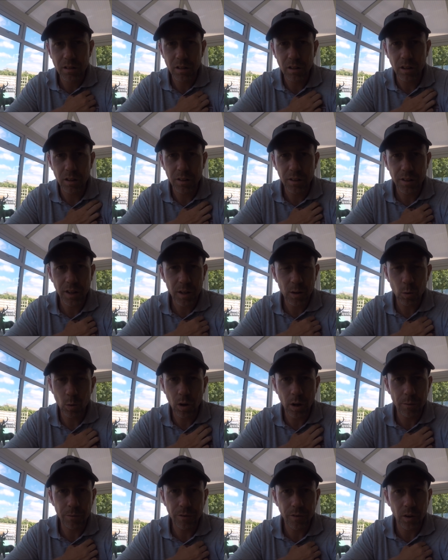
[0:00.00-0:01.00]
and they all
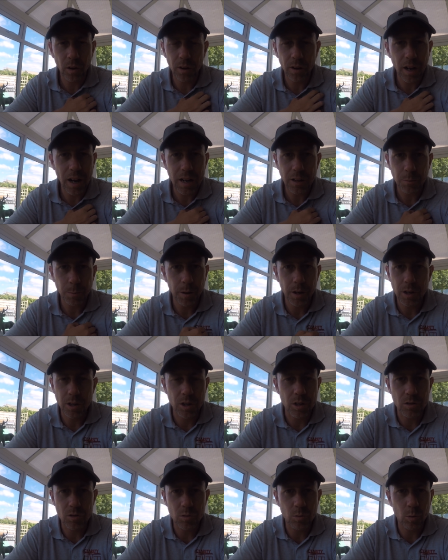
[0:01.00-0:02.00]
come flying, as per
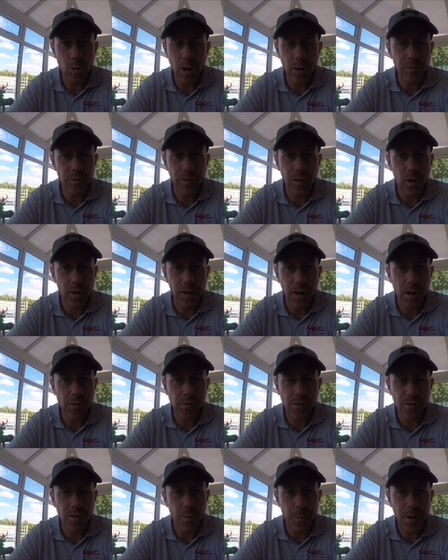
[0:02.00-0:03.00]
usual, all come flying
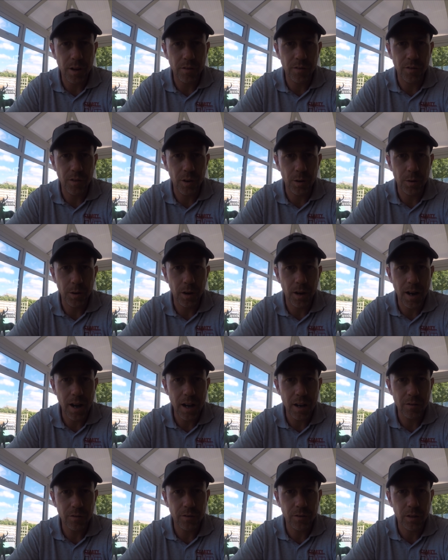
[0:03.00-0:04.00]
over for a bit of food. I
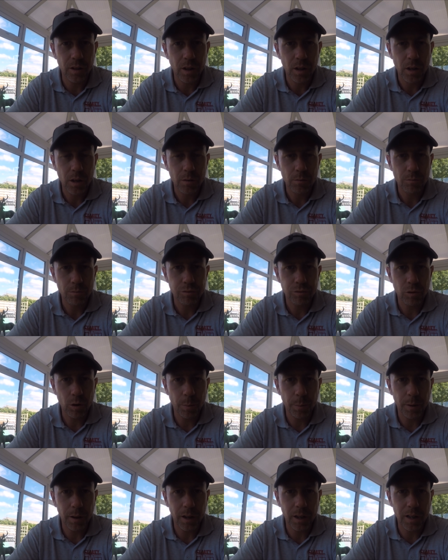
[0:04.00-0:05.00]
have
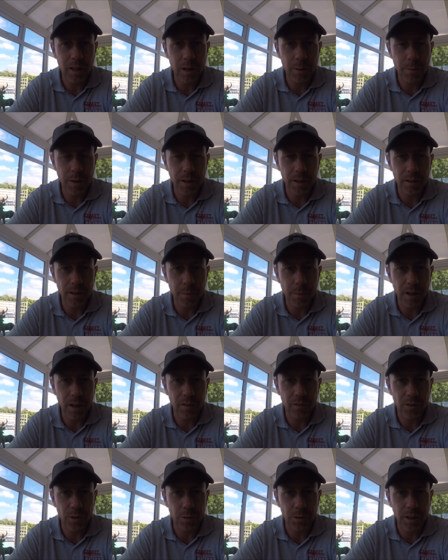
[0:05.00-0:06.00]
properly limited the amount
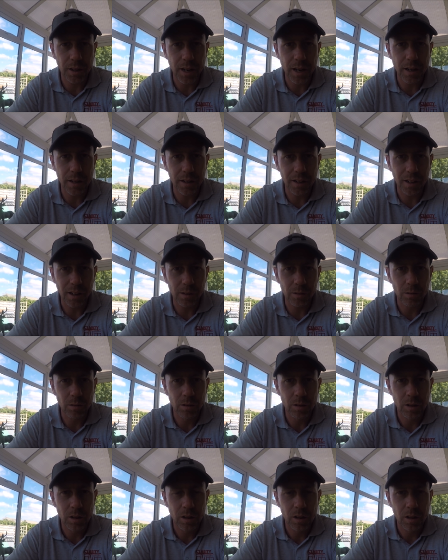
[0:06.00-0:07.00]
of food they're getting now.
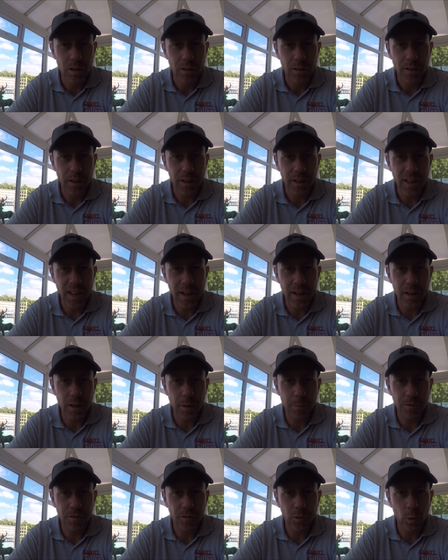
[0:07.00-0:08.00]
They're getting
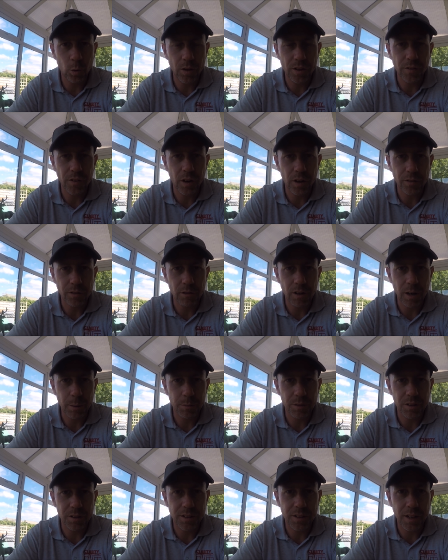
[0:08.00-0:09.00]
45
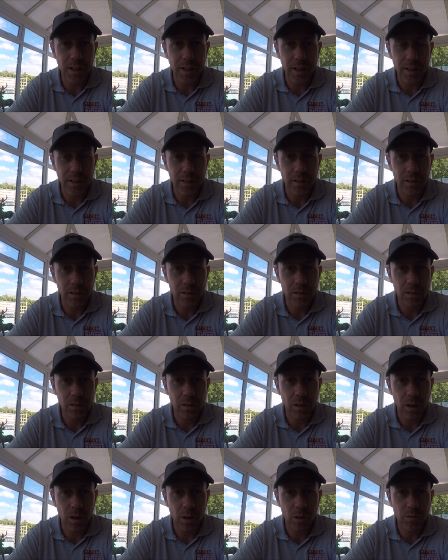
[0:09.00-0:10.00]
grams a day
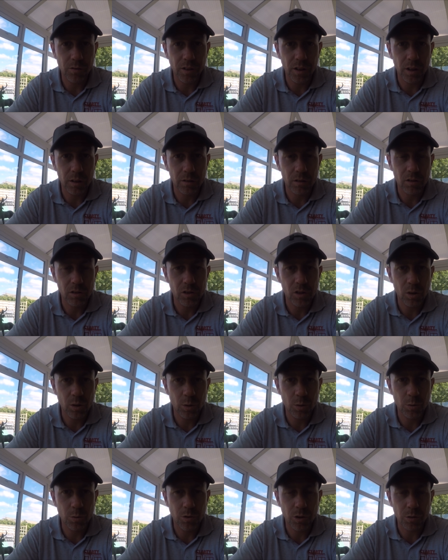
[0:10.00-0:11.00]
over
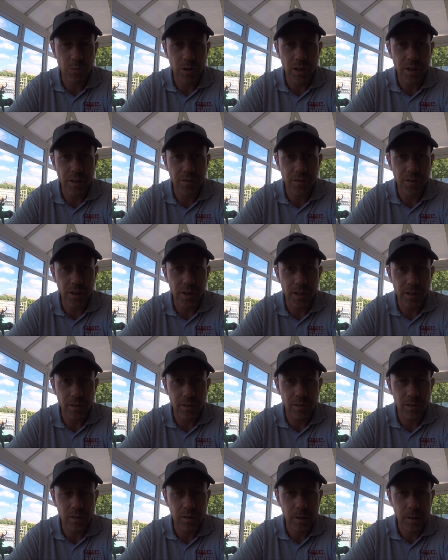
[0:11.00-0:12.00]
2-3
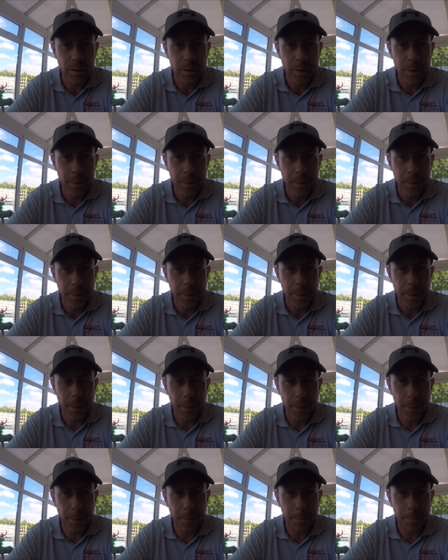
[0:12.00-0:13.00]
feeds.
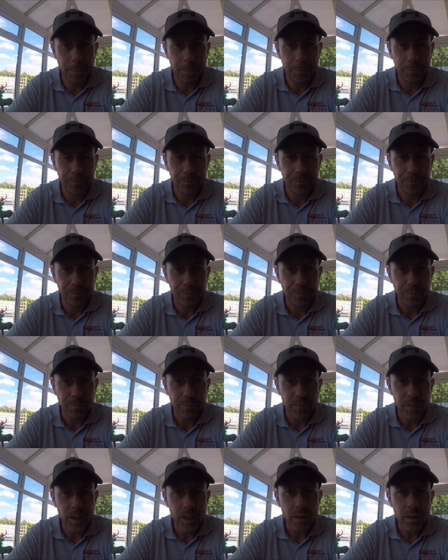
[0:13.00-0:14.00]
And
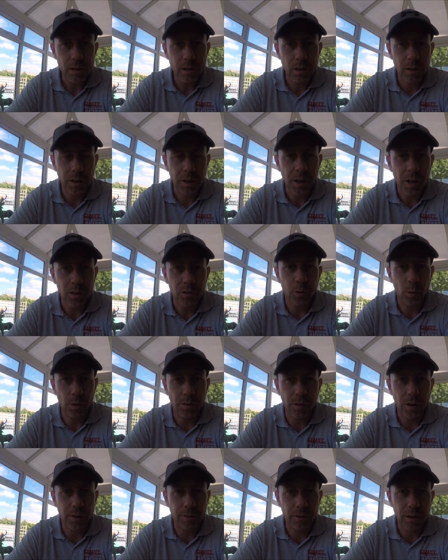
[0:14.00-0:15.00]
that's
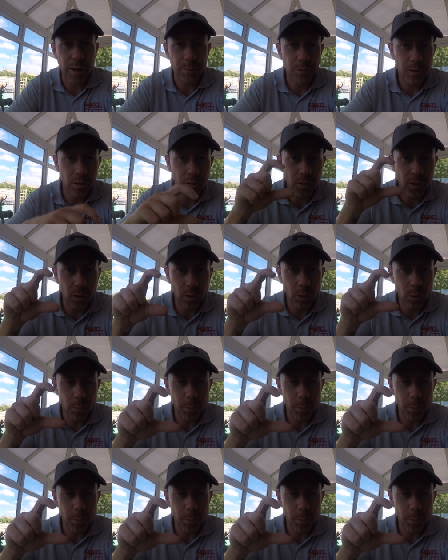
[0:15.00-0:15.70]
45 grams because I've got a little